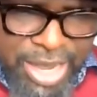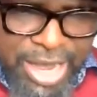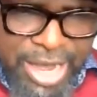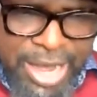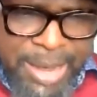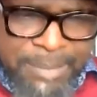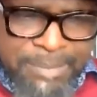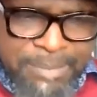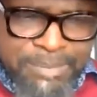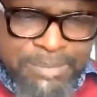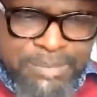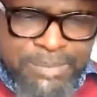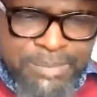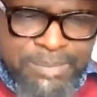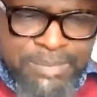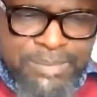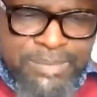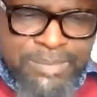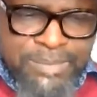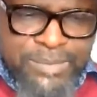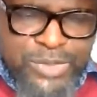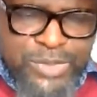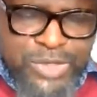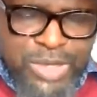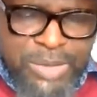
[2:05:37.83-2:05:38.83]

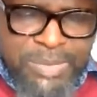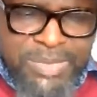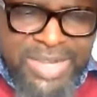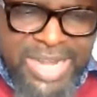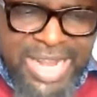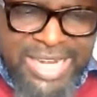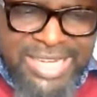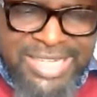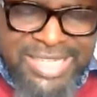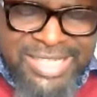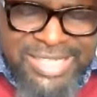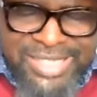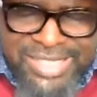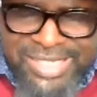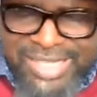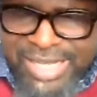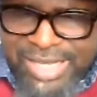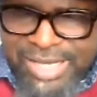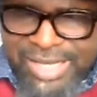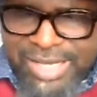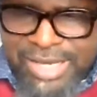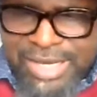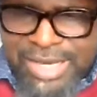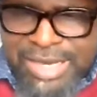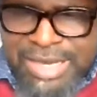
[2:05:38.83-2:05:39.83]
Um, something I didn't
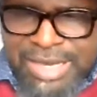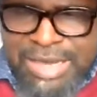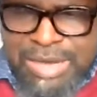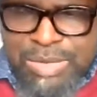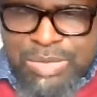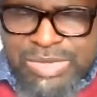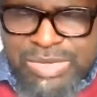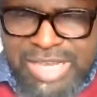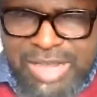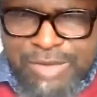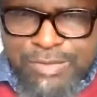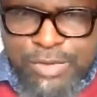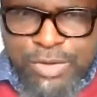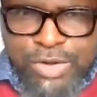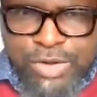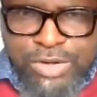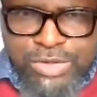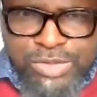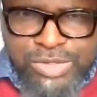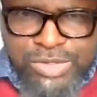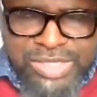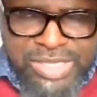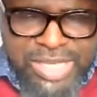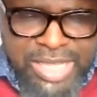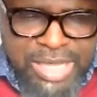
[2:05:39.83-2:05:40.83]
say, which I
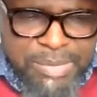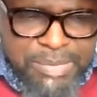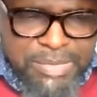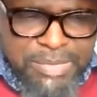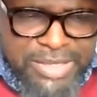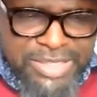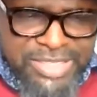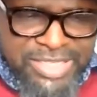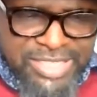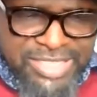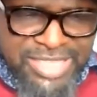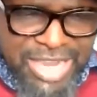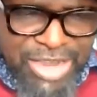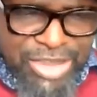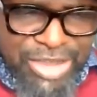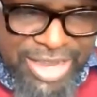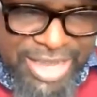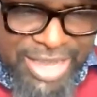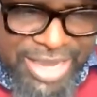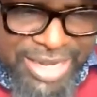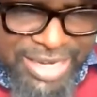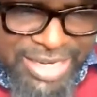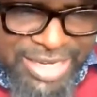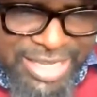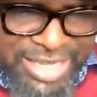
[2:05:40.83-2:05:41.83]
forgot to say, Mrs.
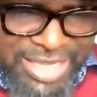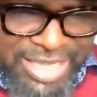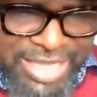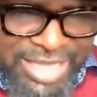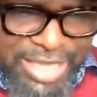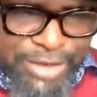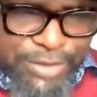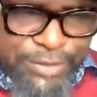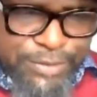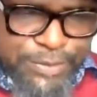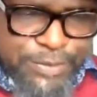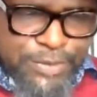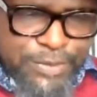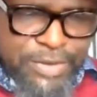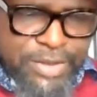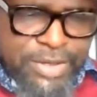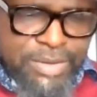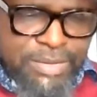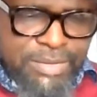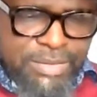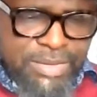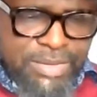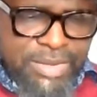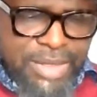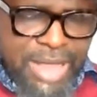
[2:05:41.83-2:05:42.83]
Ayoyeni, if
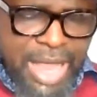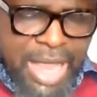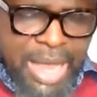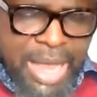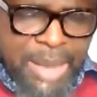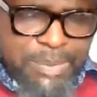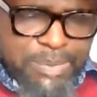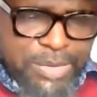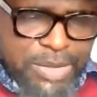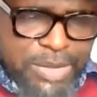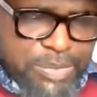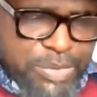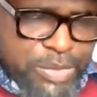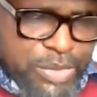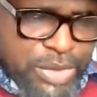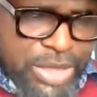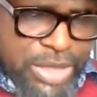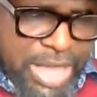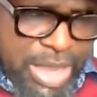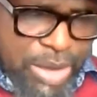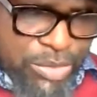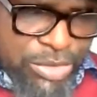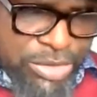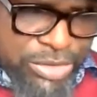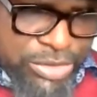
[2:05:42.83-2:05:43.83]
people
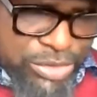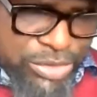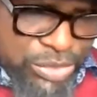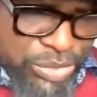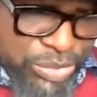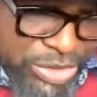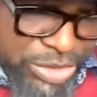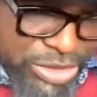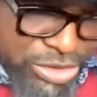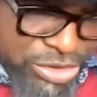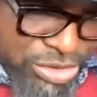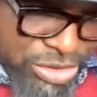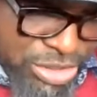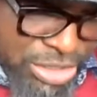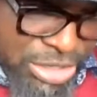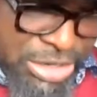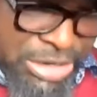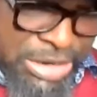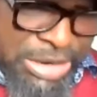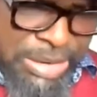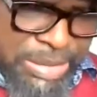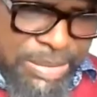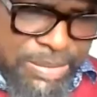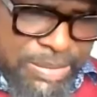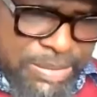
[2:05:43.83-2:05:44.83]
here want to reach,
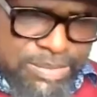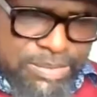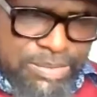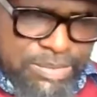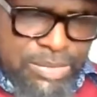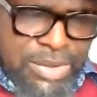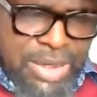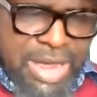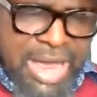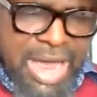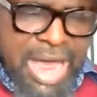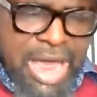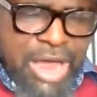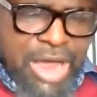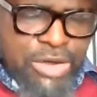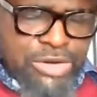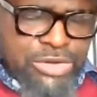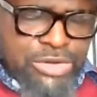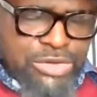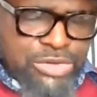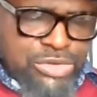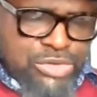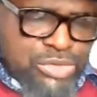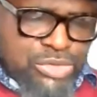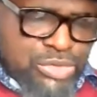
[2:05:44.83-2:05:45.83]

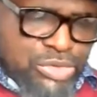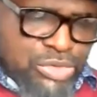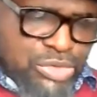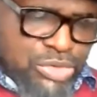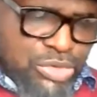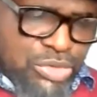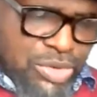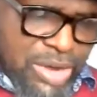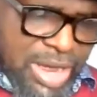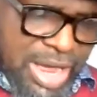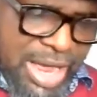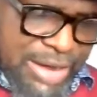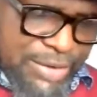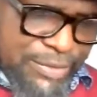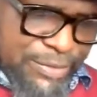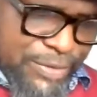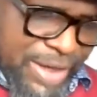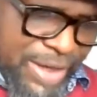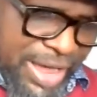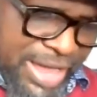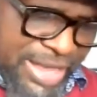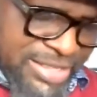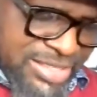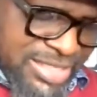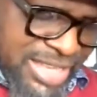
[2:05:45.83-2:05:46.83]
how do you
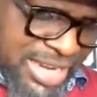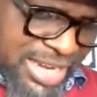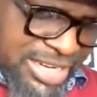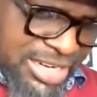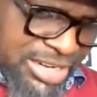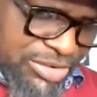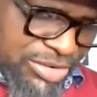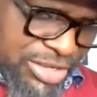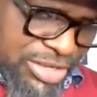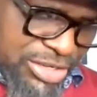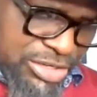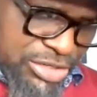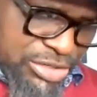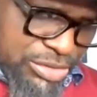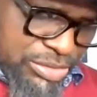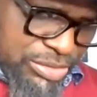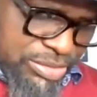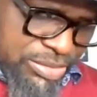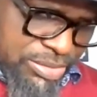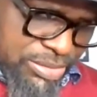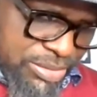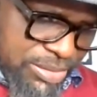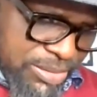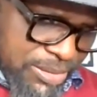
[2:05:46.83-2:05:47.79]
advise that they reach you?